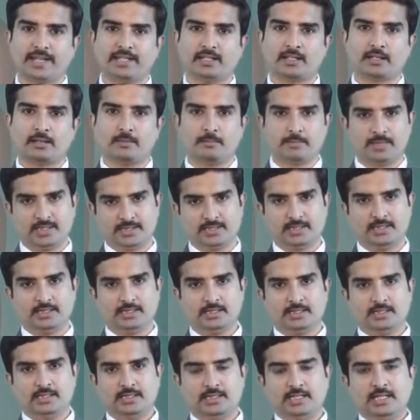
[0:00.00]
minor muscle,
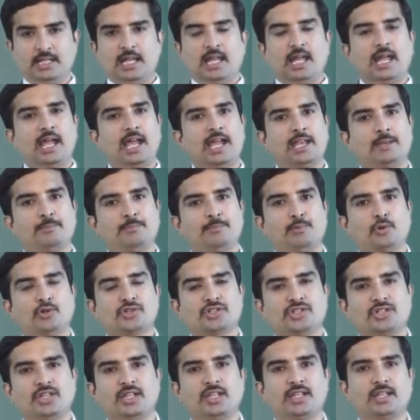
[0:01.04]
and
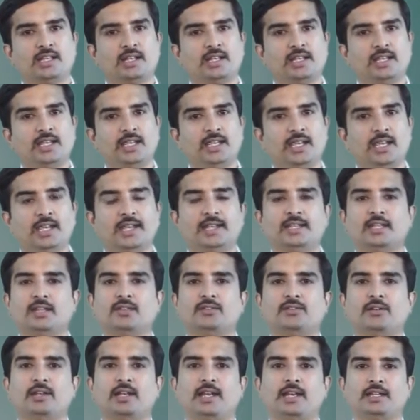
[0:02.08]
posteriorly it
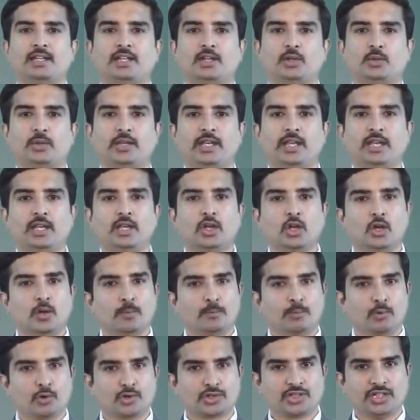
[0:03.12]
is related to the
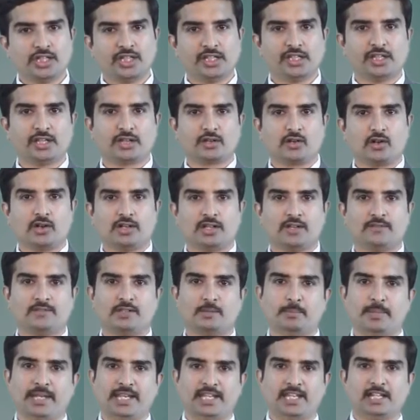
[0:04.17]
posterior cord of the
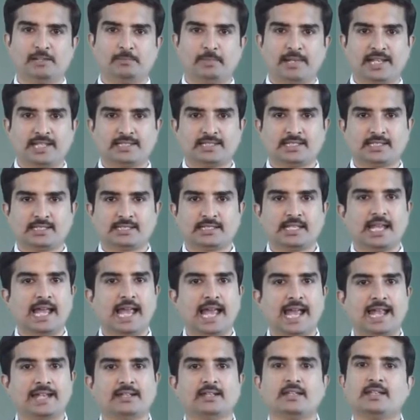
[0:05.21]
brachial plexus
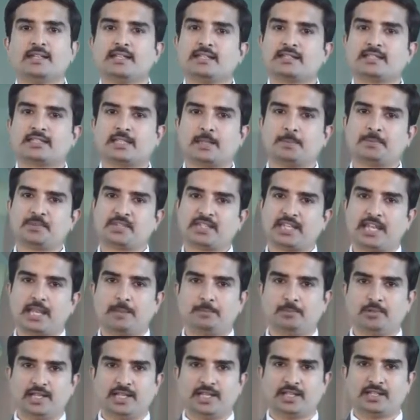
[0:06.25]
and
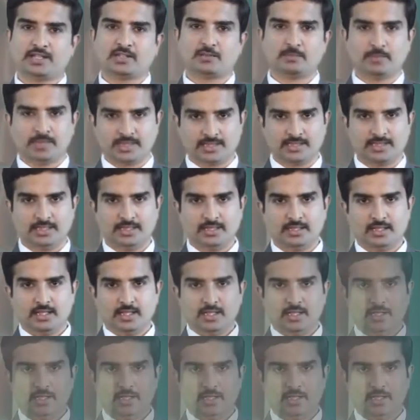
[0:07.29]
subscapularis muscle.